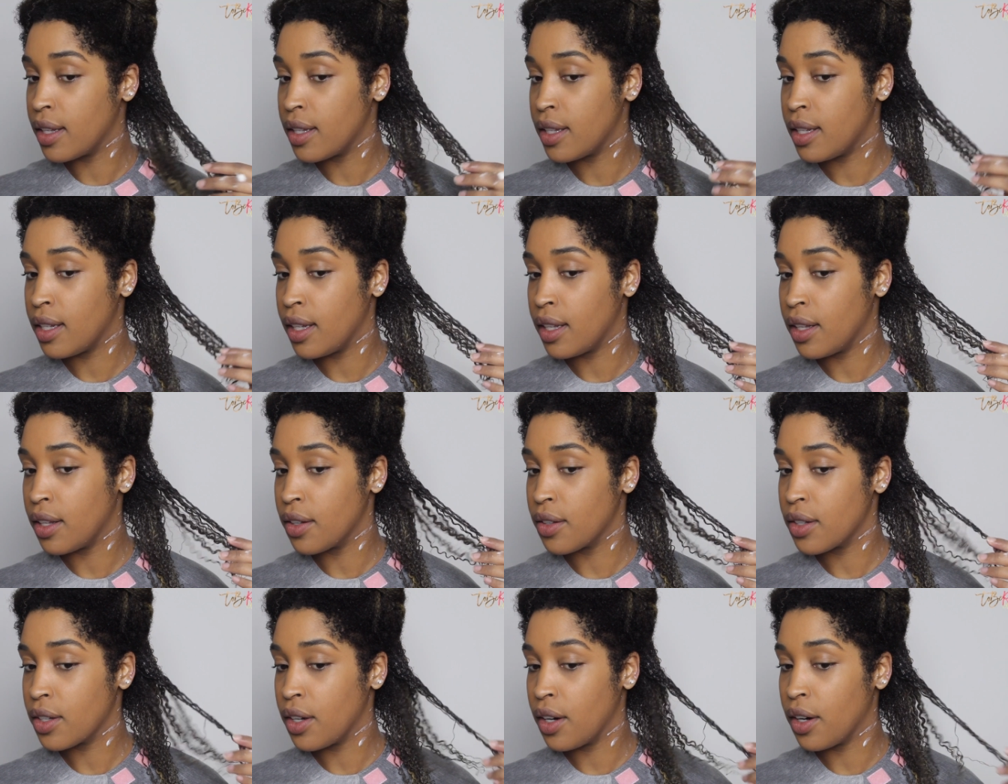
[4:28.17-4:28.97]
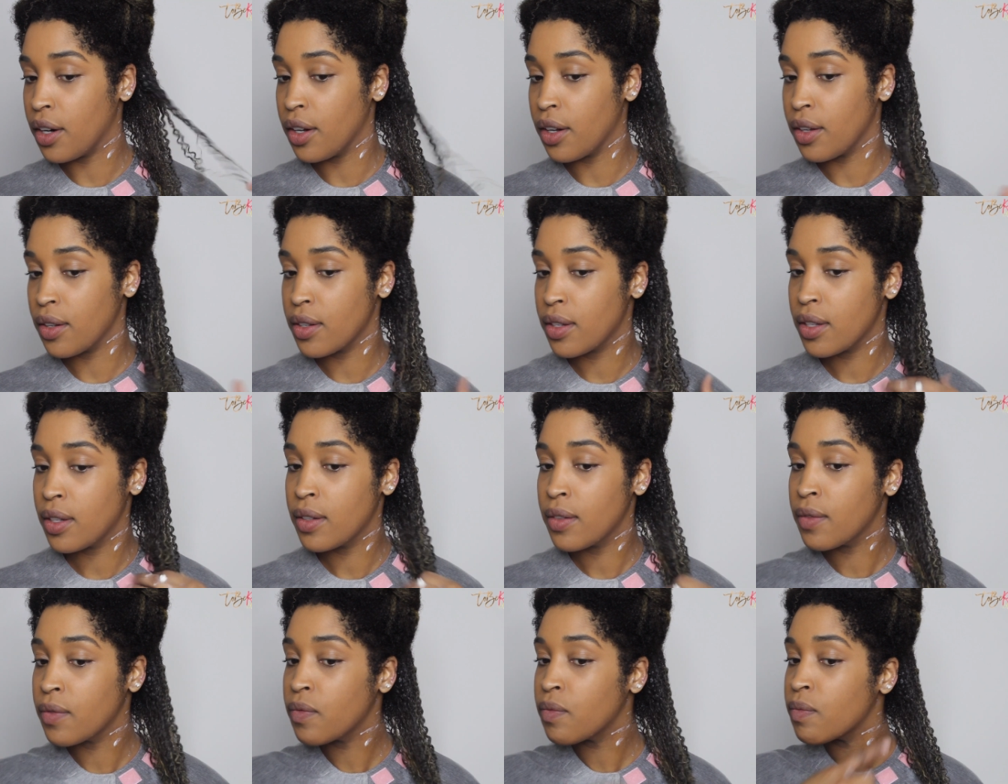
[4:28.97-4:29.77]
can see those curls.
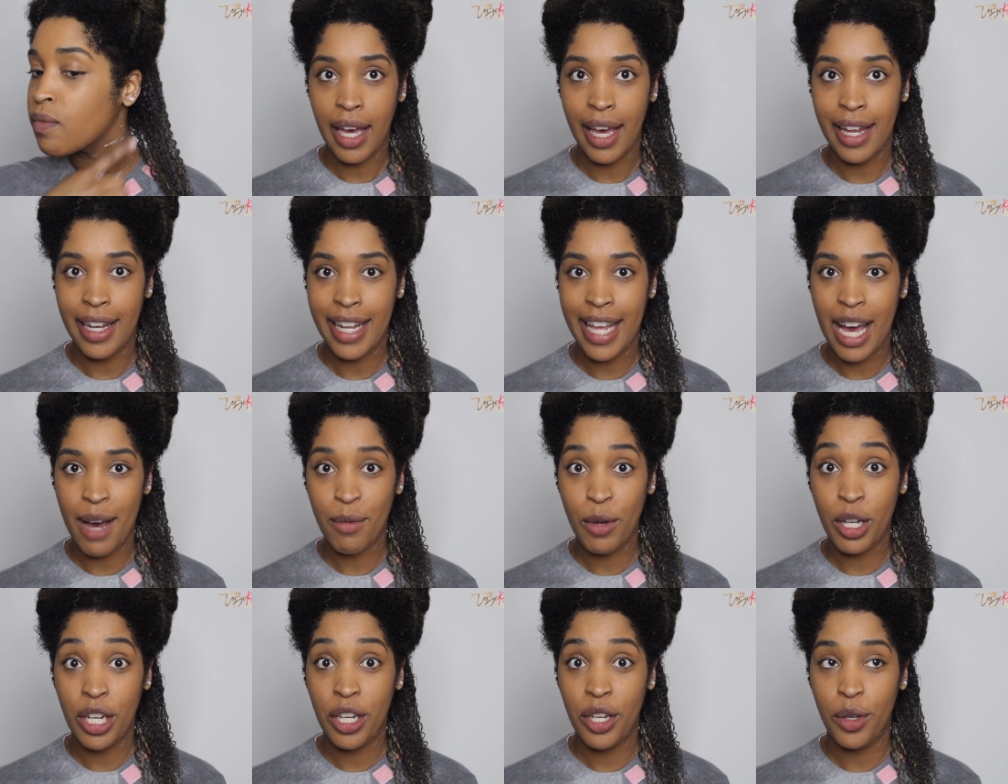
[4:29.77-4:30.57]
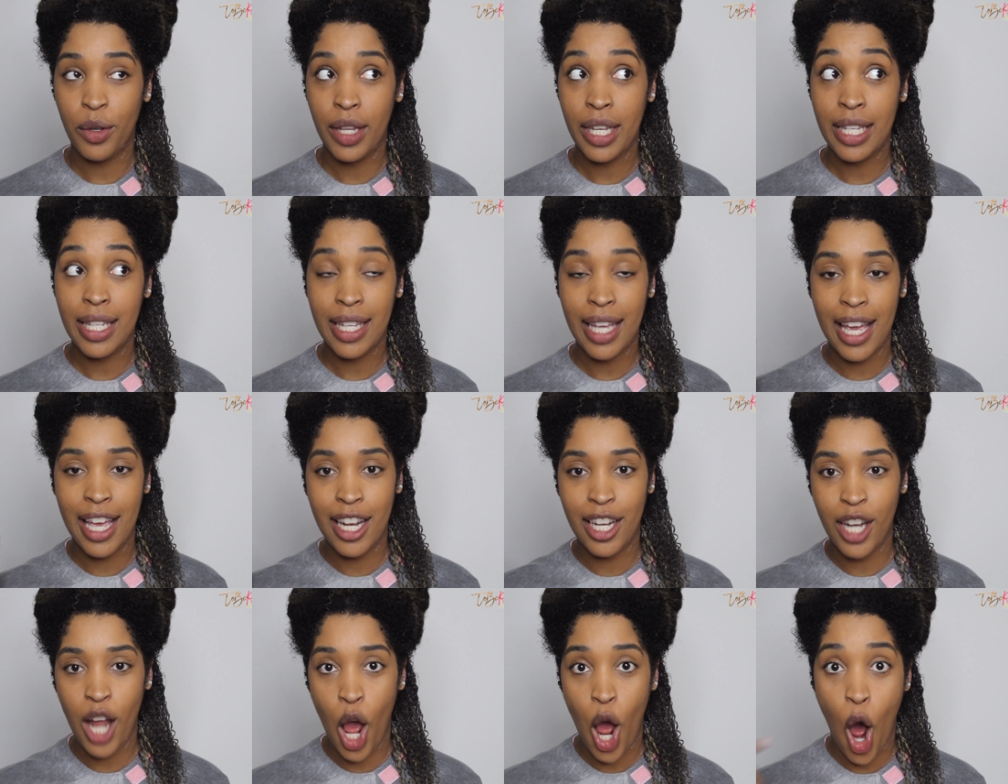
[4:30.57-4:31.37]
And now I'm going to do this
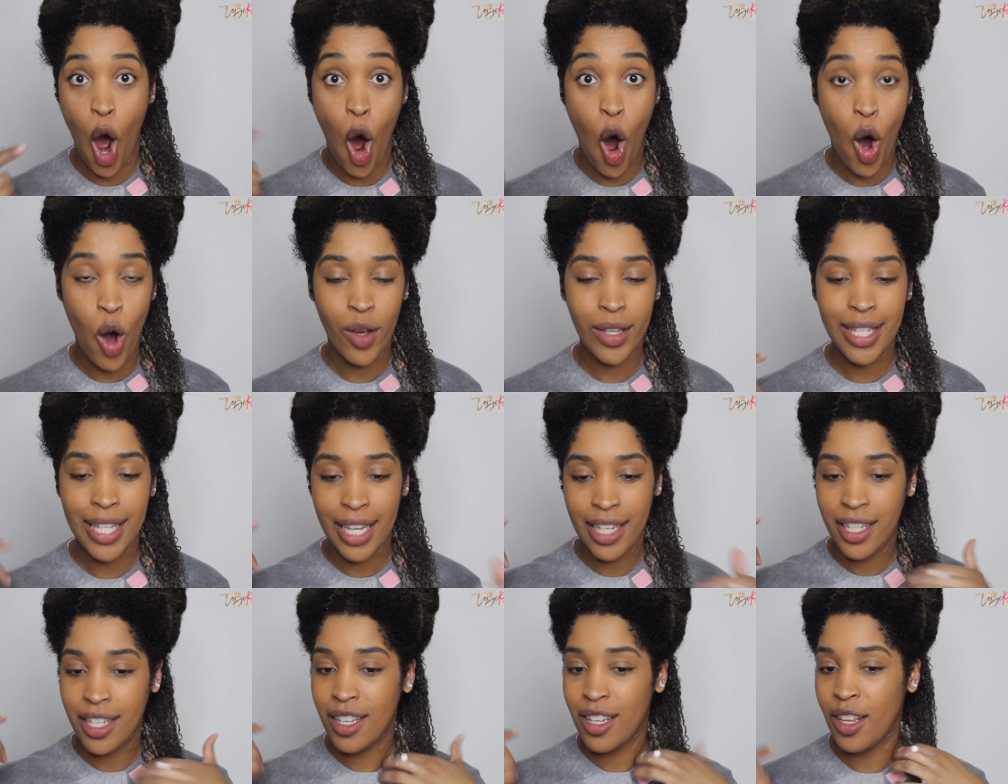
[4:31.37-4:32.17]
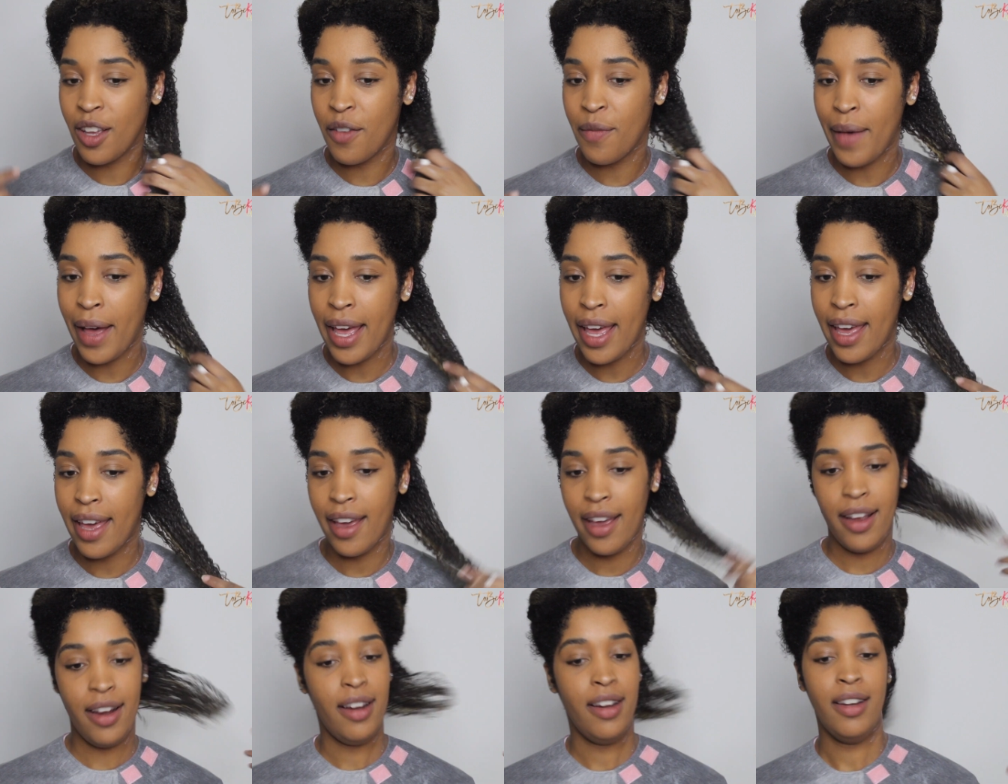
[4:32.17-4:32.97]
in all sections of my
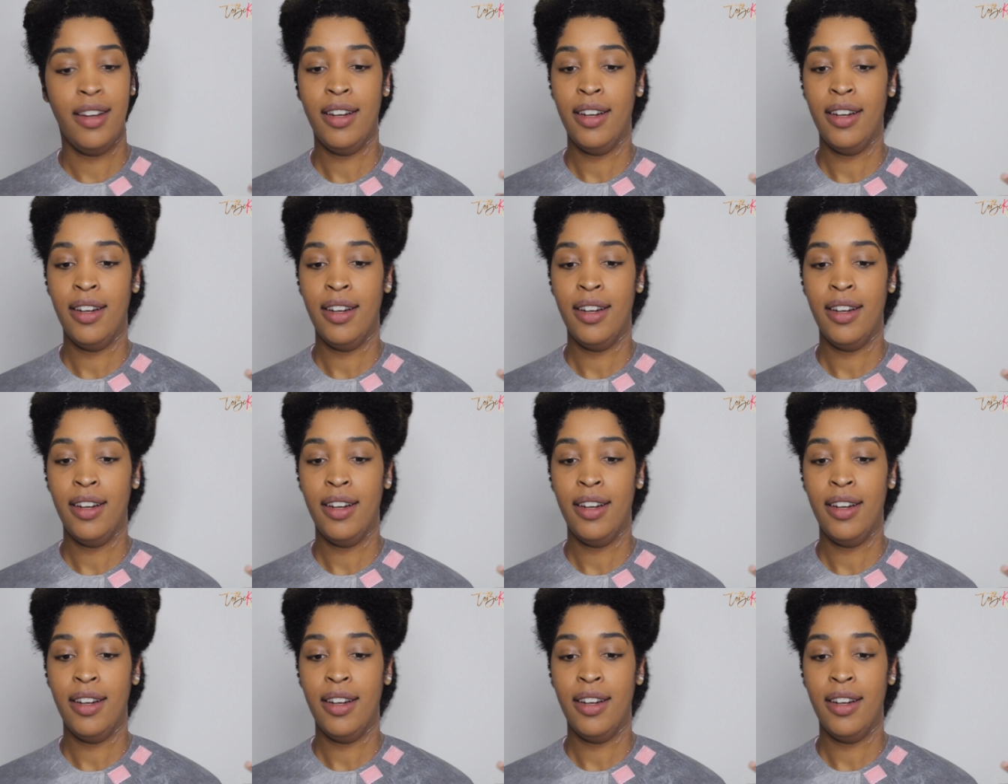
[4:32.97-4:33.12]
hair